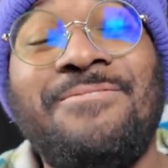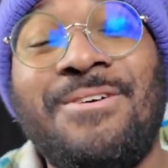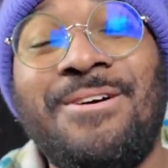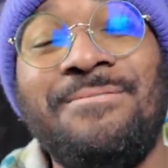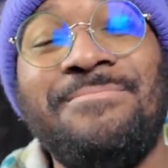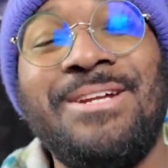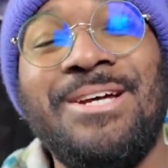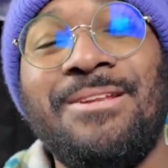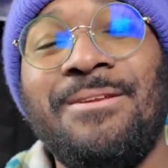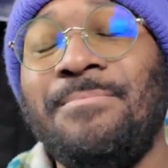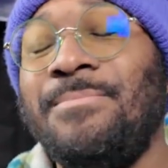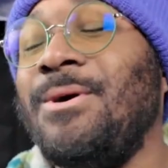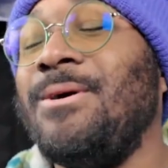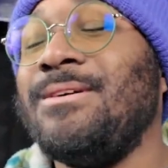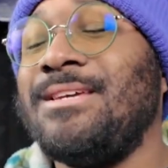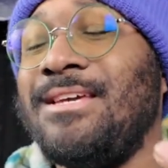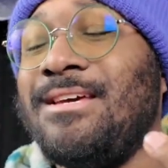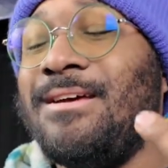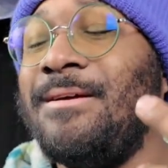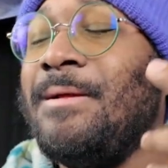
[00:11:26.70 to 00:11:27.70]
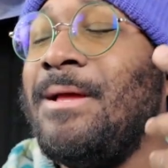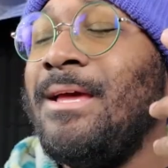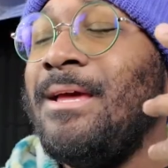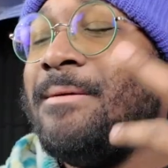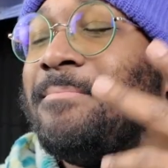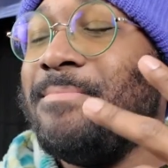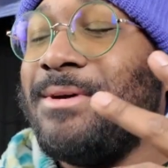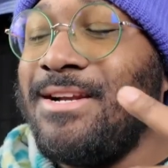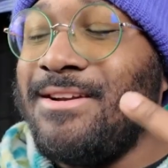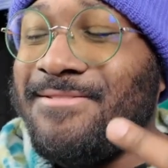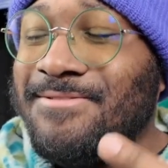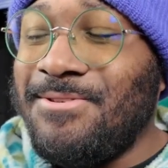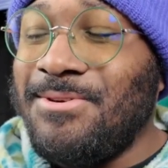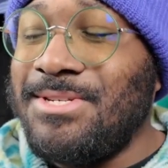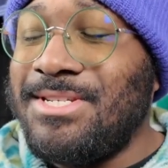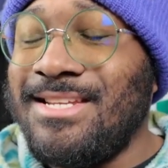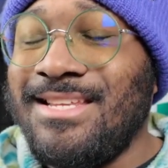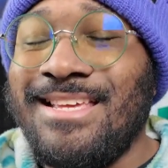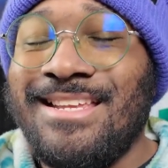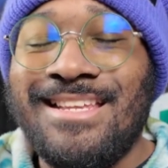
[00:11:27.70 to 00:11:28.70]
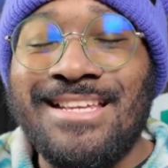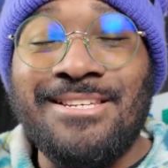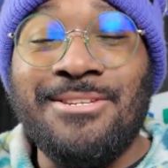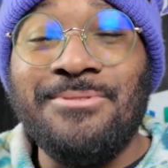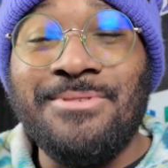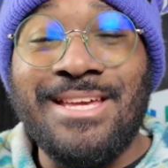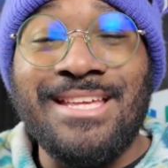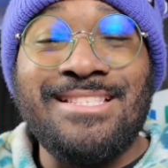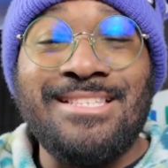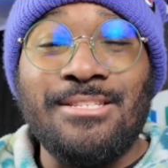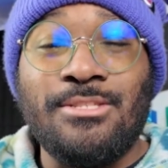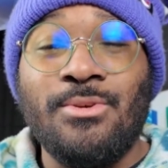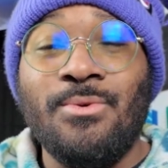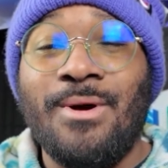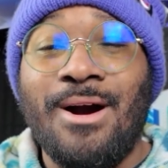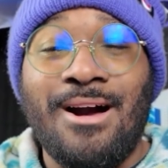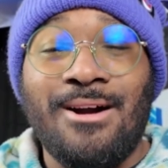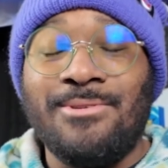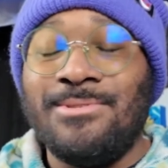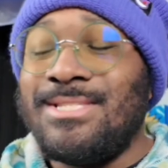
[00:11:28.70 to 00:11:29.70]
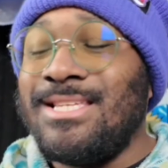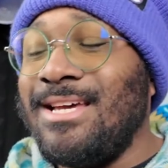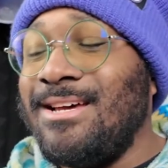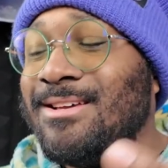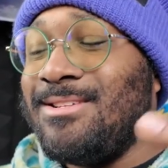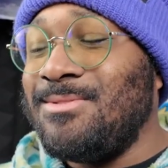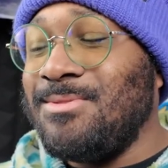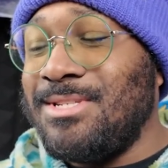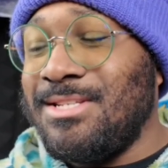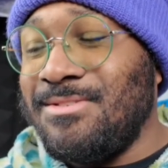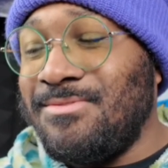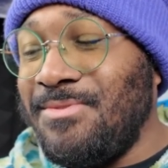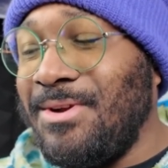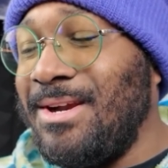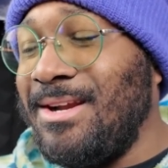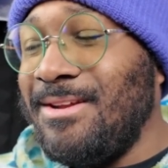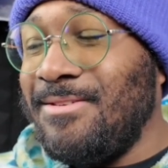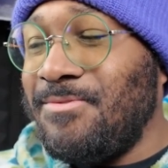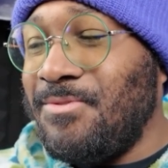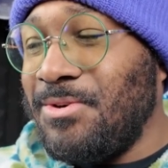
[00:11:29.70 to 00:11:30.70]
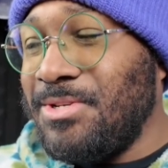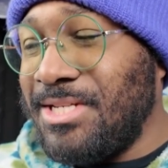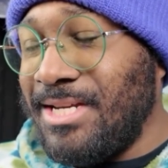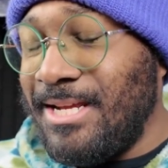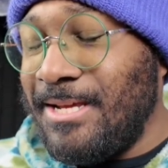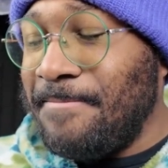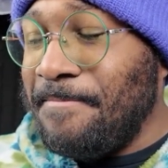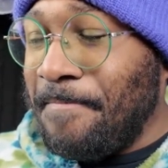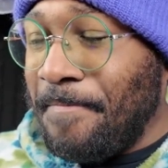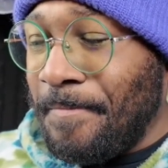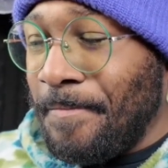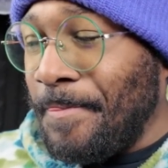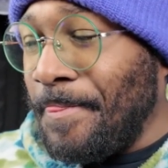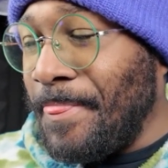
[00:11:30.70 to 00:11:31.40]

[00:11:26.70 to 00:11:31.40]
to farm down the Palkia, but unfortunately they do get to 2 Aqua Tails, which is very unfortunate.